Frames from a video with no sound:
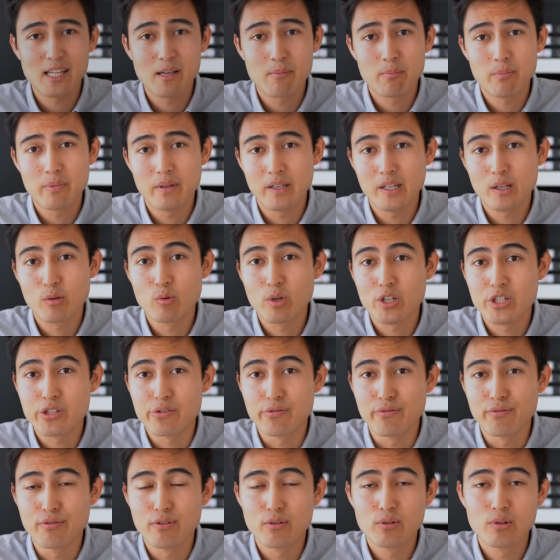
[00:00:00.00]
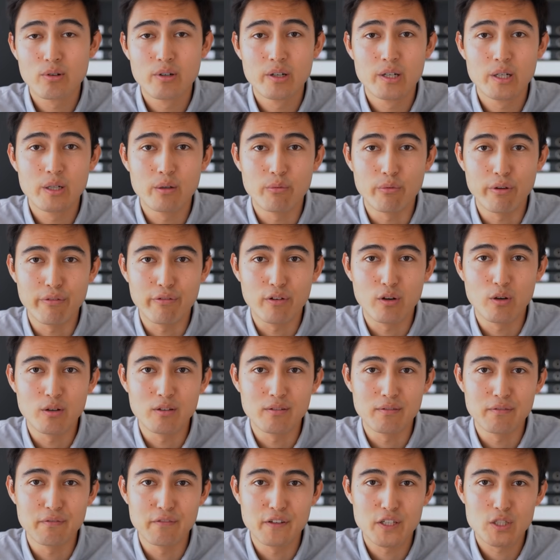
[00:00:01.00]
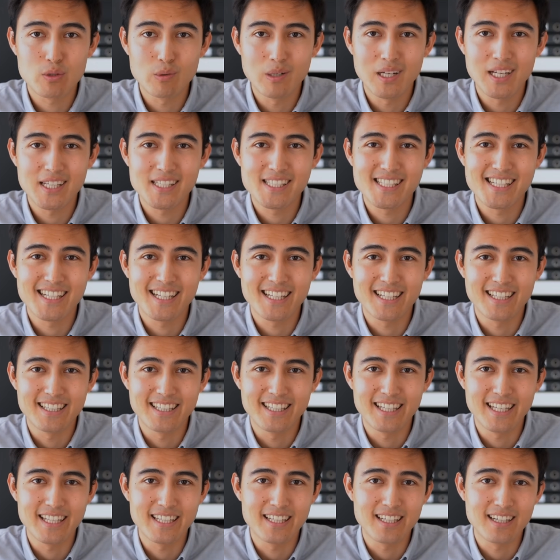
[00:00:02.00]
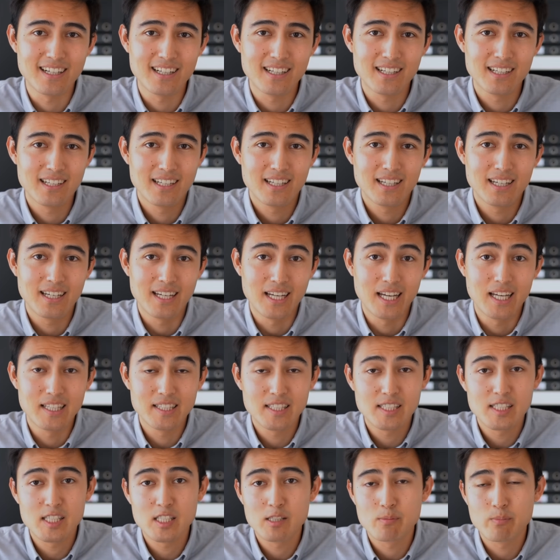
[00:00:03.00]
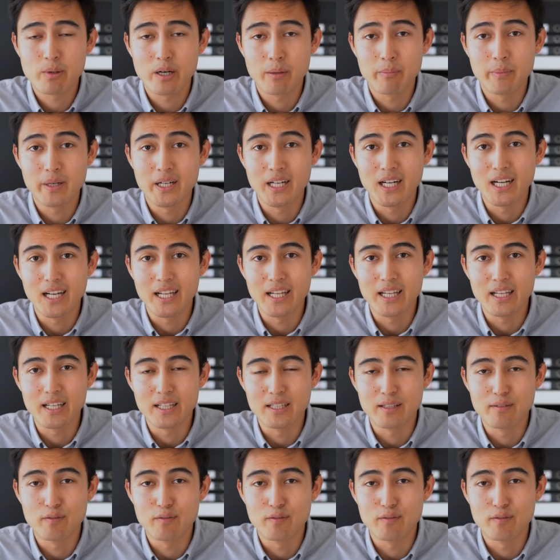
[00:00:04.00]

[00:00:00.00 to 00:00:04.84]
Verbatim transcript: up, in question 4, we've got visualizing data, and this is primarily in